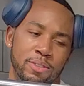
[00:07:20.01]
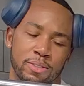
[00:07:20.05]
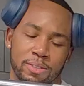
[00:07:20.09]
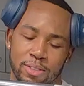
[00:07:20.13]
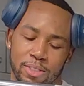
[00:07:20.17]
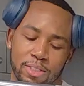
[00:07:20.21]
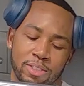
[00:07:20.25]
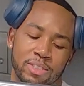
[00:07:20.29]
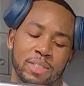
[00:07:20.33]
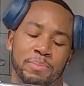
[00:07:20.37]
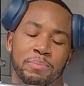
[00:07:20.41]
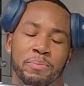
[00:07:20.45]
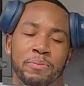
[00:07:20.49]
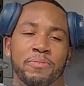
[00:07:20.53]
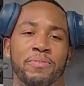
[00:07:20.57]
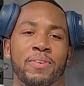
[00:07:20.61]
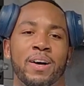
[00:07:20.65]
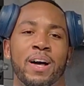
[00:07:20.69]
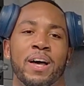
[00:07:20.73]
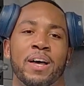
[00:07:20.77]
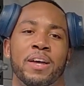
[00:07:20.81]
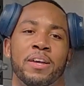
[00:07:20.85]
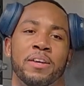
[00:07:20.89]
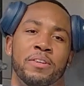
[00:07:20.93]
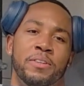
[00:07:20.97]
To
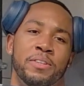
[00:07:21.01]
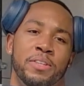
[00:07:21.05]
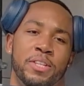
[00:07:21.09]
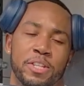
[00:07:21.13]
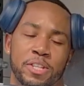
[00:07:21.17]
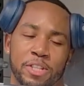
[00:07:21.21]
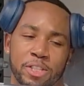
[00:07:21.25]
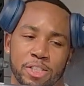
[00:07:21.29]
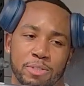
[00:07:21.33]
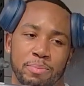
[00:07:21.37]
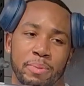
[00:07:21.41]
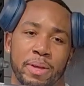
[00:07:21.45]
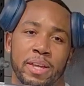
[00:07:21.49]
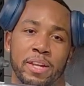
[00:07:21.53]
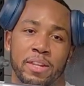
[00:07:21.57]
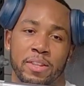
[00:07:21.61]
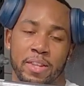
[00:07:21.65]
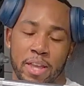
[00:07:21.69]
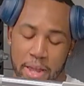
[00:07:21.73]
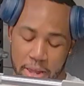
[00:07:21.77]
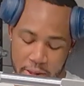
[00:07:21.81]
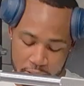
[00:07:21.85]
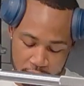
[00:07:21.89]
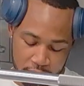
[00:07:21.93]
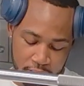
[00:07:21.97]
simplify and explaining
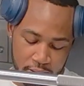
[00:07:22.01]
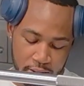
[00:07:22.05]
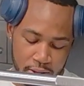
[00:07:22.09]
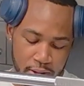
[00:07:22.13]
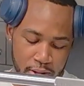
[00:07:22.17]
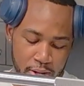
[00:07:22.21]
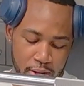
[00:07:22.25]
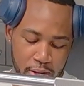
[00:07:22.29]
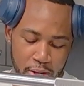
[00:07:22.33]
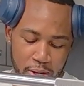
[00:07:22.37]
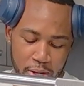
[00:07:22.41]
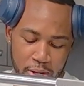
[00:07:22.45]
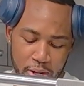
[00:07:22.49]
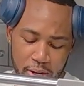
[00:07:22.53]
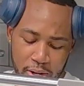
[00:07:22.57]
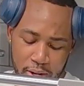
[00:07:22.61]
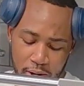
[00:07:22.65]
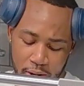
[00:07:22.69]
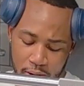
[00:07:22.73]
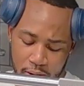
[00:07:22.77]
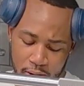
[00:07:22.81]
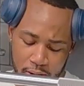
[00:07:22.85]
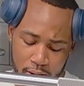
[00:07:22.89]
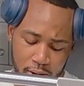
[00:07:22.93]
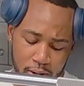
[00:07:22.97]
that,
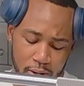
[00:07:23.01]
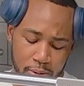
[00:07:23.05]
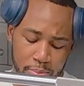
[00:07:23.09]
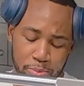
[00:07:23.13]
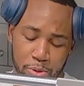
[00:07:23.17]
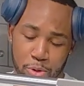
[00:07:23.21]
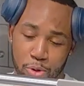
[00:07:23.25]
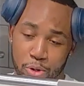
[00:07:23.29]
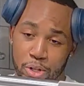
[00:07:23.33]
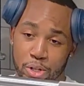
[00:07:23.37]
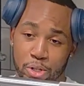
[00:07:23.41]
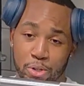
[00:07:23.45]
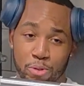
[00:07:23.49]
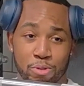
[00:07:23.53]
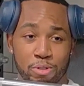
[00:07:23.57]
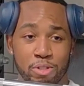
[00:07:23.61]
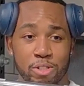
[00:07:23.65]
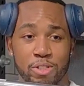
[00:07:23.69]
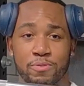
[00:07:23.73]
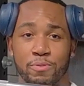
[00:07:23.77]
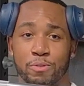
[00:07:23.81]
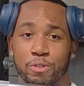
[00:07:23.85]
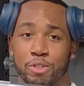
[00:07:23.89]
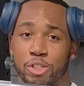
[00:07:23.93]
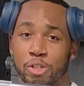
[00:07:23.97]
you can use this
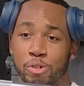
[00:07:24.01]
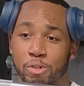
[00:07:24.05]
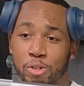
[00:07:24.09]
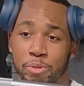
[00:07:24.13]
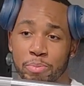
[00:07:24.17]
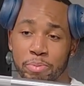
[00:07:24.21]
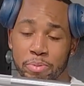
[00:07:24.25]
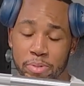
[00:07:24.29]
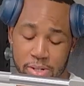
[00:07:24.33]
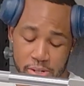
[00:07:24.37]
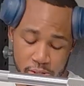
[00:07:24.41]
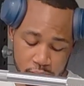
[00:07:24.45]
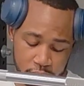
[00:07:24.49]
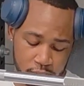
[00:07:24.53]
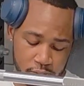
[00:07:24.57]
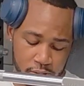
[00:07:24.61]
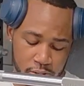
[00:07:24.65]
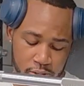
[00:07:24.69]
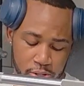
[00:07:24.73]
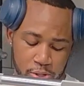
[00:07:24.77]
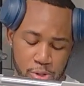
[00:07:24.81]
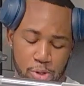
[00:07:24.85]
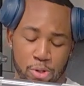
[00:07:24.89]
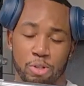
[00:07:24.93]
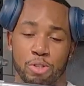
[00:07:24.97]
for shoulder press,
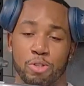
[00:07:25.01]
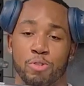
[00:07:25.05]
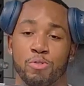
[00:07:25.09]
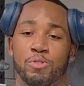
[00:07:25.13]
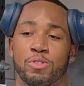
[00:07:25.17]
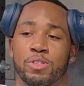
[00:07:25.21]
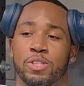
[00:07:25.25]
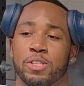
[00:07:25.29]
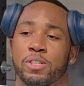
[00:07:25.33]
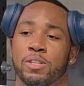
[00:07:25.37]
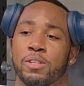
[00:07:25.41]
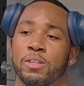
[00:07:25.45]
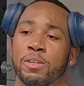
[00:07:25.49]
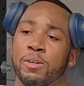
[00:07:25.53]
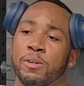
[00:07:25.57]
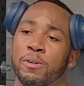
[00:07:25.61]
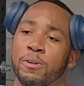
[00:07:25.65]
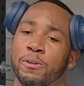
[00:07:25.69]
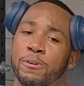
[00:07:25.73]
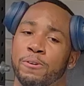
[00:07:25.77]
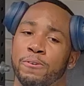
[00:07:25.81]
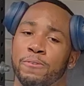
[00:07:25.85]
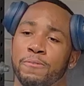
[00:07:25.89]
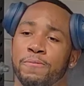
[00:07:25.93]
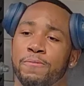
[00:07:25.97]
you can use it
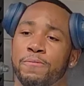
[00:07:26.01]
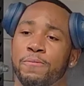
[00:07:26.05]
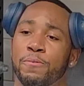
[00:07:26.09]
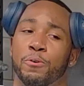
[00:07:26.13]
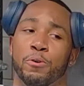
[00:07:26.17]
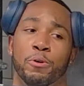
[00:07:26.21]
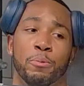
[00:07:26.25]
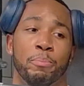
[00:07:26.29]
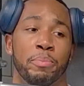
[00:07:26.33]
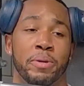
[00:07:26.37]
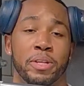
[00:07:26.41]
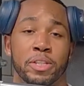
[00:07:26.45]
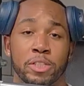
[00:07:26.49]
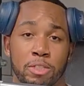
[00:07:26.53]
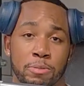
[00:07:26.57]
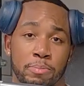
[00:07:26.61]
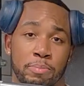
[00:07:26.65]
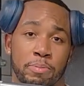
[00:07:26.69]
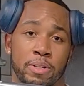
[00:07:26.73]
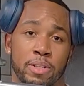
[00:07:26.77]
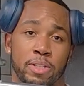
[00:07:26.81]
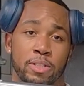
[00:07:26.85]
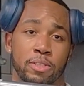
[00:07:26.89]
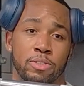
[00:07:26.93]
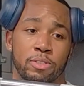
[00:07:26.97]
for bench
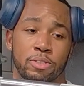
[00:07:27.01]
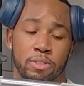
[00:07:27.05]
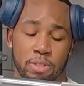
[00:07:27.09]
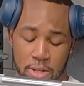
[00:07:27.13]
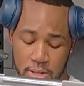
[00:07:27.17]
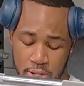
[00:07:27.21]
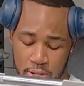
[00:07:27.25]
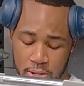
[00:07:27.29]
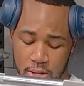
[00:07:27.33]
press,